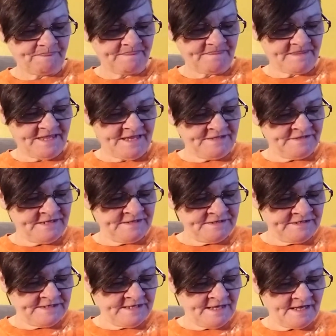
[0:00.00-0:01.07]
And then
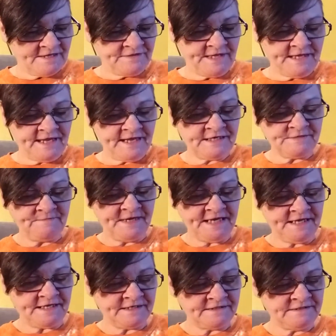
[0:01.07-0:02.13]
the Hanged
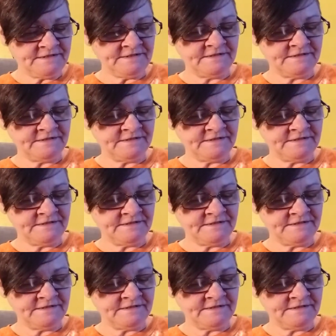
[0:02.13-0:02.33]
Man